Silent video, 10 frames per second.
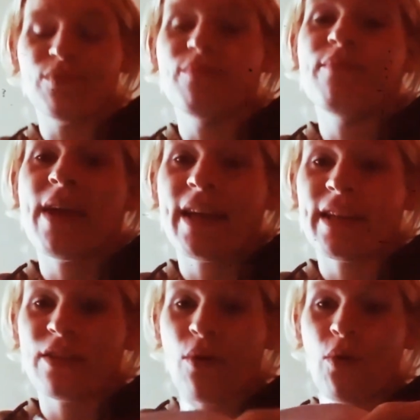make
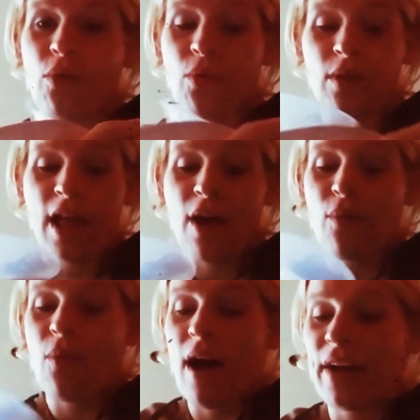it the hole a lot
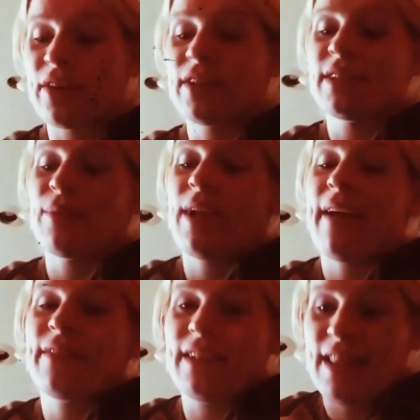wider, because I would have
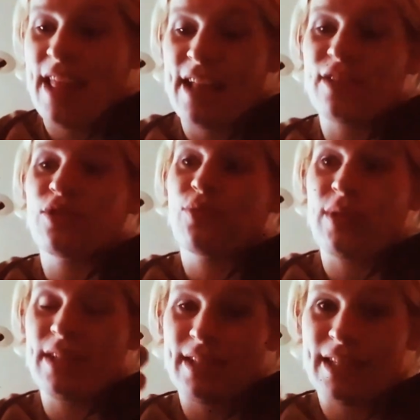to then
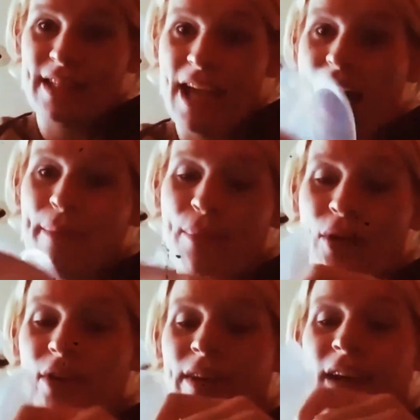squeeze the top part